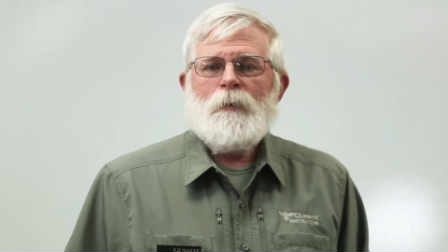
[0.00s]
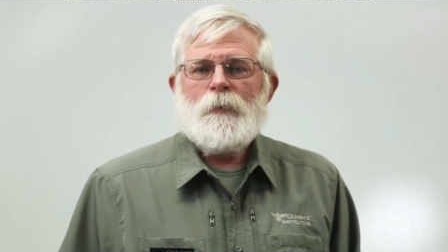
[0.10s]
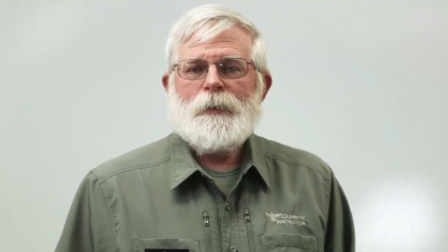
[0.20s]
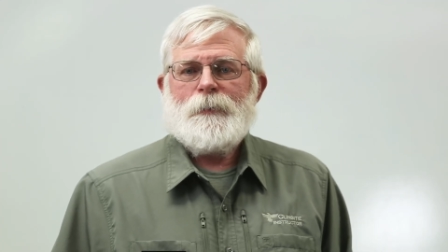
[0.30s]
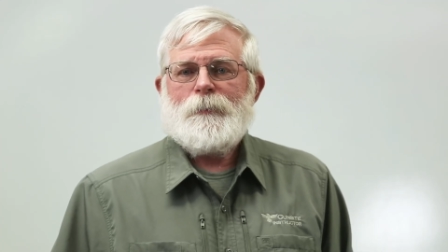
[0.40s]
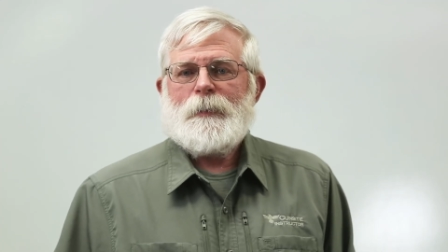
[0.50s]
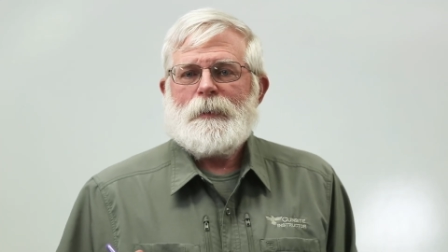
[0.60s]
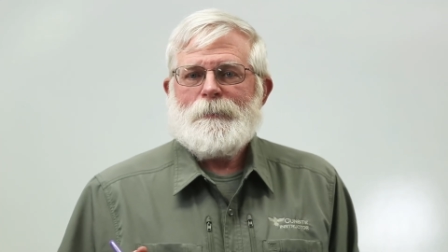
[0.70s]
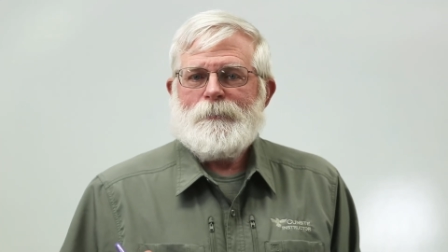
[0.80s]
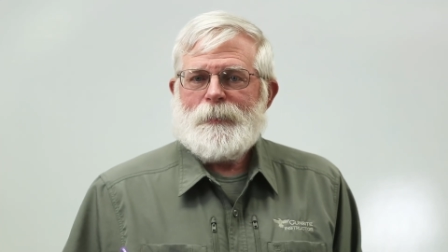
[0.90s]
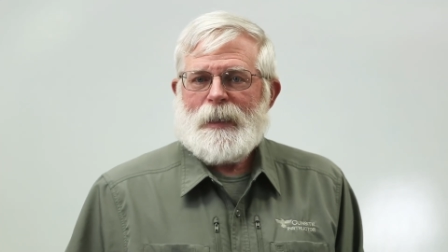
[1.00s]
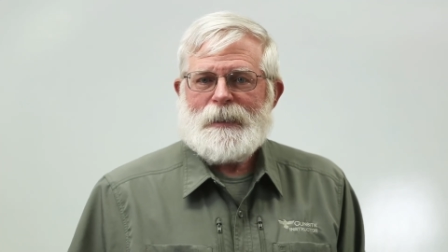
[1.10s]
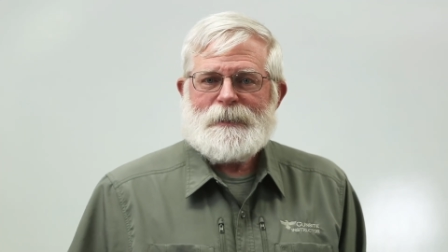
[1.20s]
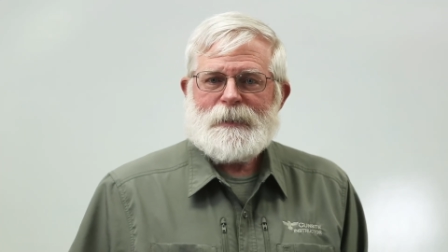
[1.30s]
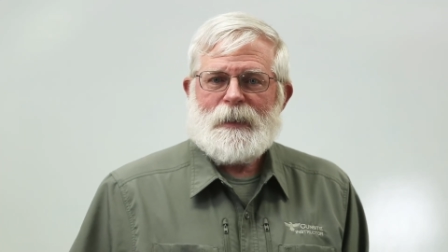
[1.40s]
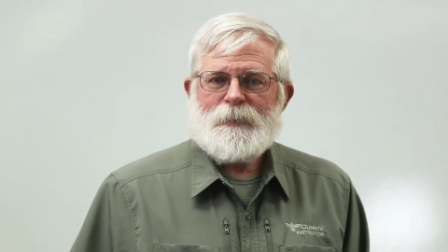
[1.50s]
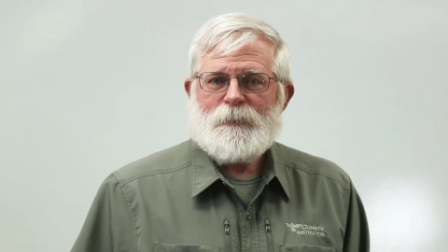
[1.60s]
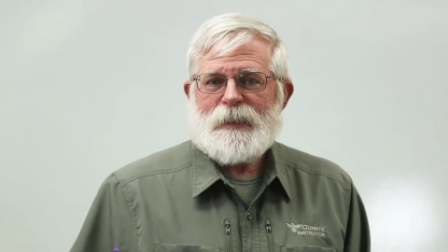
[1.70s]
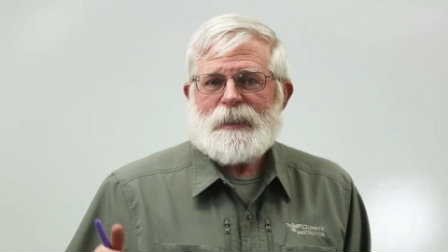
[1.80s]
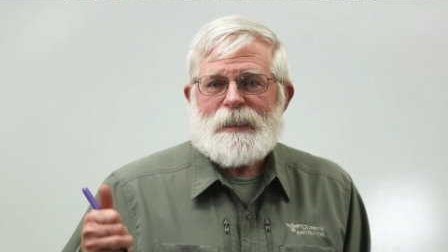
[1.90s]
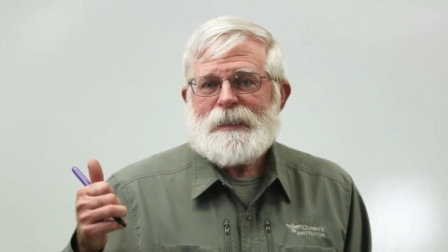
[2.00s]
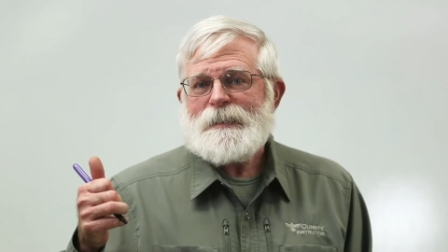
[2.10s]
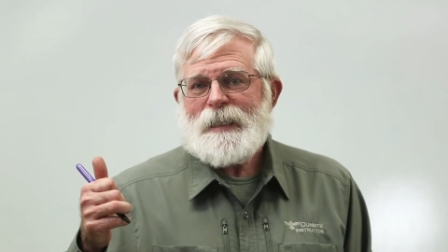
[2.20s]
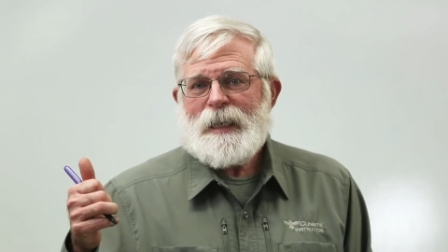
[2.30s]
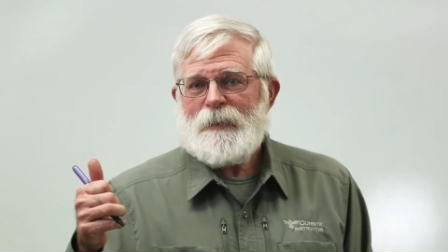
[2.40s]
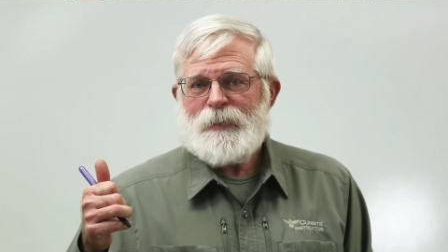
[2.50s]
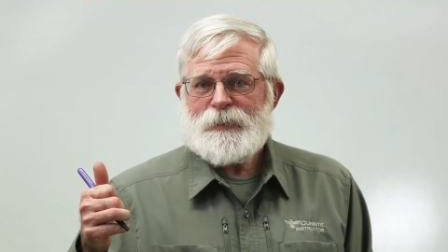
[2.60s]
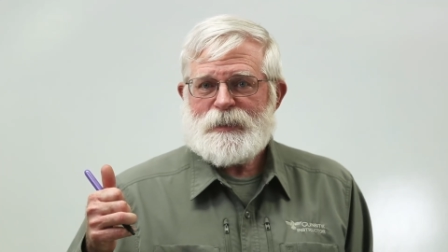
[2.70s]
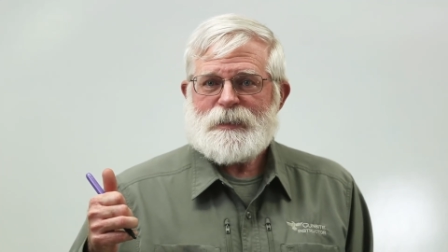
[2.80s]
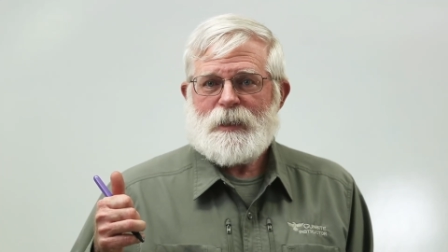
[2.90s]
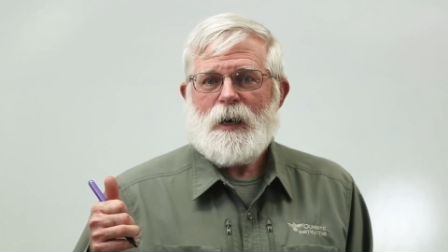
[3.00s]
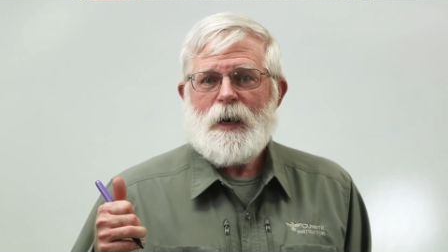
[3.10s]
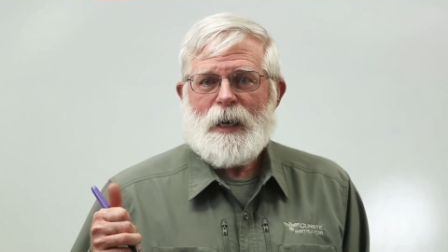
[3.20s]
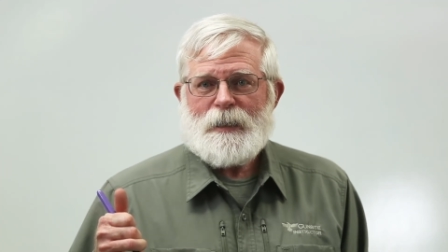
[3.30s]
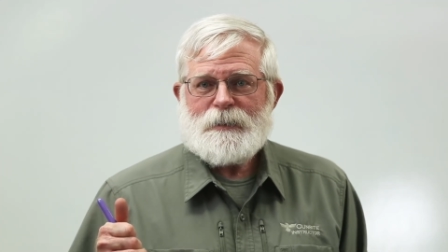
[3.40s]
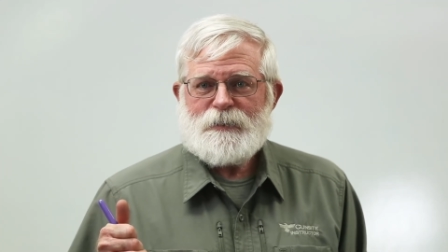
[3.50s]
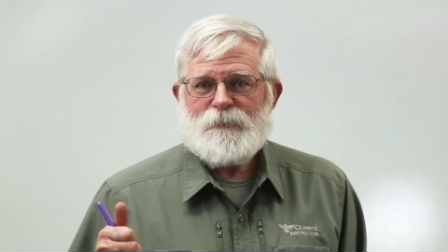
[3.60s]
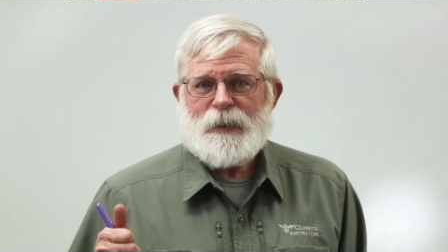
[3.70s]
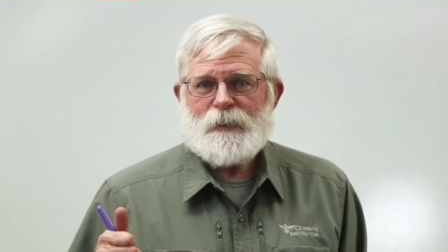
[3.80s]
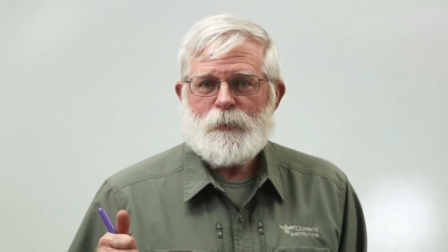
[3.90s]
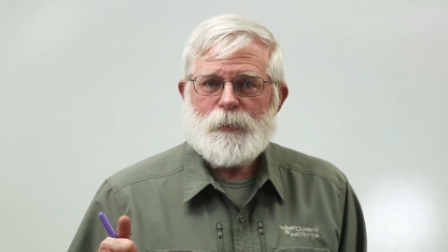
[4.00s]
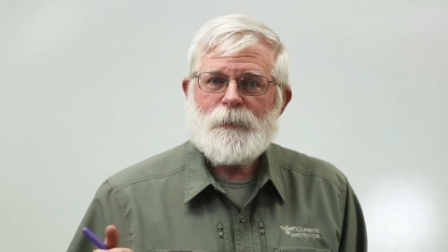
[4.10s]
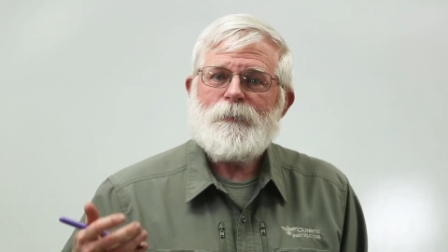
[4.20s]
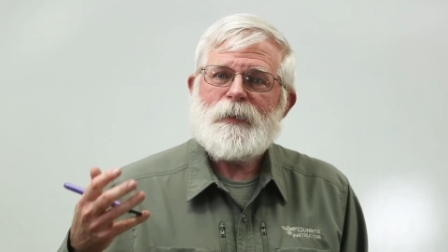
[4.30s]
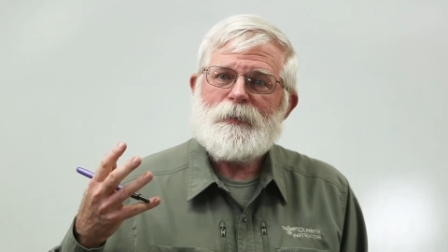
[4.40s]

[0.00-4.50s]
Well, anytime the big heat tab in the sky is available,